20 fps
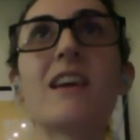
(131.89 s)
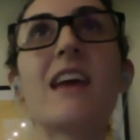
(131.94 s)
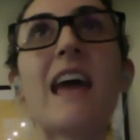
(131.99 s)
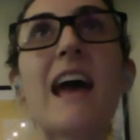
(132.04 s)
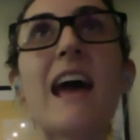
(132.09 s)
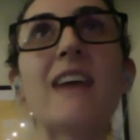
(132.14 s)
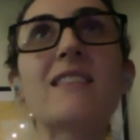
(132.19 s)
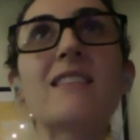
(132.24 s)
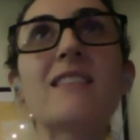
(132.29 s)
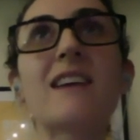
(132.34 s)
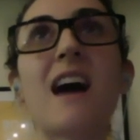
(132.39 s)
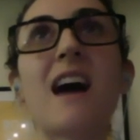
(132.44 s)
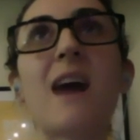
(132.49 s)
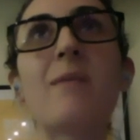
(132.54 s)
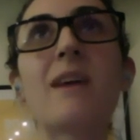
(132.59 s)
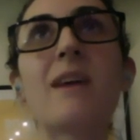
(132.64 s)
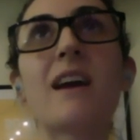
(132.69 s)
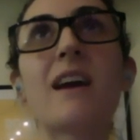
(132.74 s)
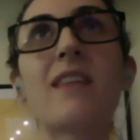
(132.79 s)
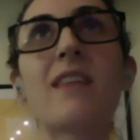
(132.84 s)
As a
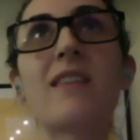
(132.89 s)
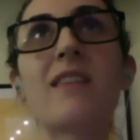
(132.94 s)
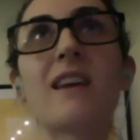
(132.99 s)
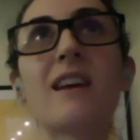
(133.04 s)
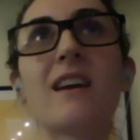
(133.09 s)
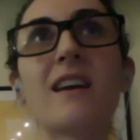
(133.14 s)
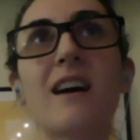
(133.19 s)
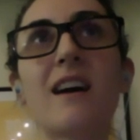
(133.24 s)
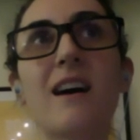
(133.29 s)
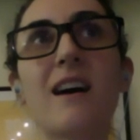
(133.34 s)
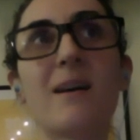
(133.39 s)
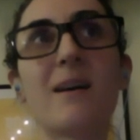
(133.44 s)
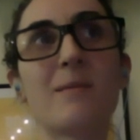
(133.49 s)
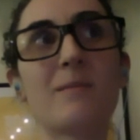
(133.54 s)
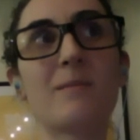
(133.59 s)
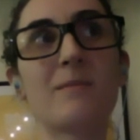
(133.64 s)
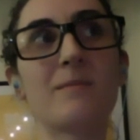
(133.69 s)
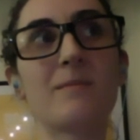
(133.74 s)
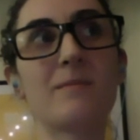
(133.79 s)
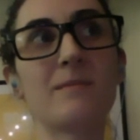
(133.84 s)
comic, I think
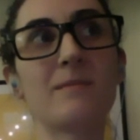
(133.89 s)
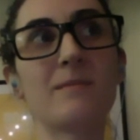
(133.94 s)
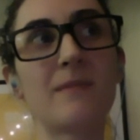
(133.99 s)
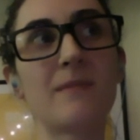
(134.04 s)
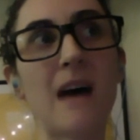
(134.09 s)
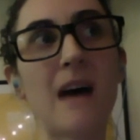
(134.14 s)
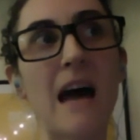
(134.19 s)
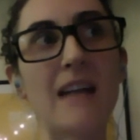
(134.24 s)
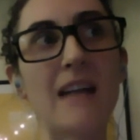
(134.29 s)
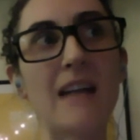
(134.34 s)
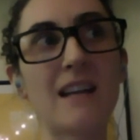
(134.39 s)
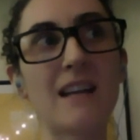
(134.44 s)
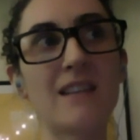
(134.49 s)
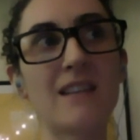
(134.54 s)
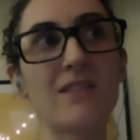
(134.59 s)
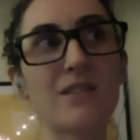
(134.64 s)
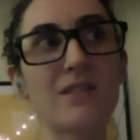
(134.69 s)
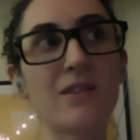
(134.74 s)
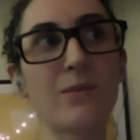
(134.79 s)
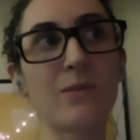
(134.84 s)
I tend
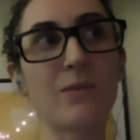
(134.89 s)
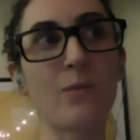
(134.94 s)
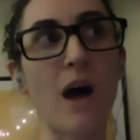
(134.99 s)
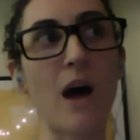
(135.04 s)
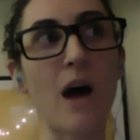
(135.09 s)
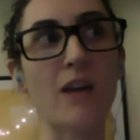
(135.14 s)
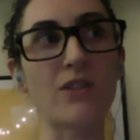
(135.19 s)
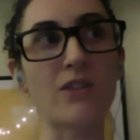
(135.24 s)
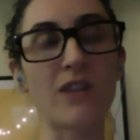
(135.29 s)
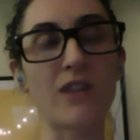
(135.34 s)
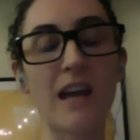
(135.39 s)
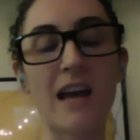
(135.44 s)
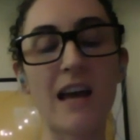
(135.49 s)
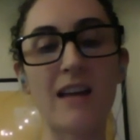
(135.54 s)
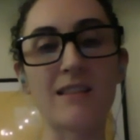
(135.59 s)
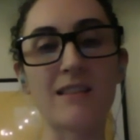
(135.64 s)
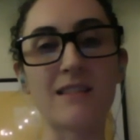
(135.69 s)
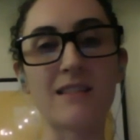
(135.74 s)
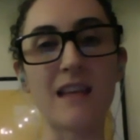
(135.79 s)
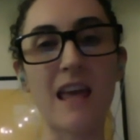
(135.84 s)
to watch
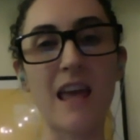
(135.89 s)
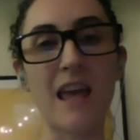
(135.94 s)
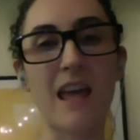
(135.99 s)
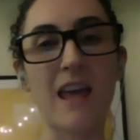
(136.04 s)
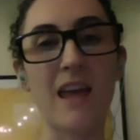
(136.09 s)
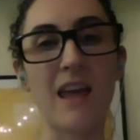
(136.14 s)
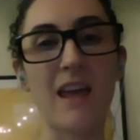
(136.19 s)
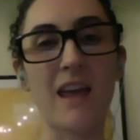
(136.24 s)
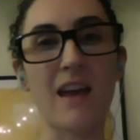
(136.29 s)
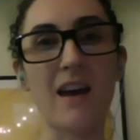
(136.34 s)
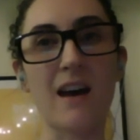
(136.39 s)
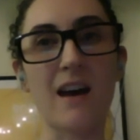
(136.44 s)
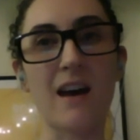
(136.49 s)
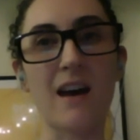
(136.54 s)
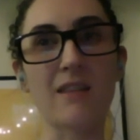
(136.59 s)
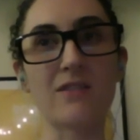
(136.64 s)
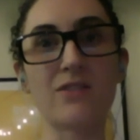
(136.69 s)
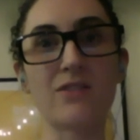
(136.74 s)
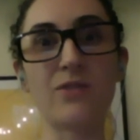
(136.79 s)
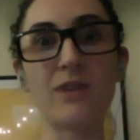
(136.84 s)
as a
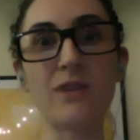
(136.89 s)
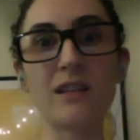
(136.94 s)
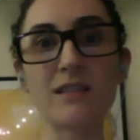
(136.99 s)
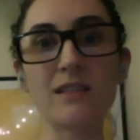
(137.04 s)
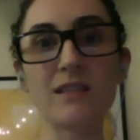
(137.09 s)
student,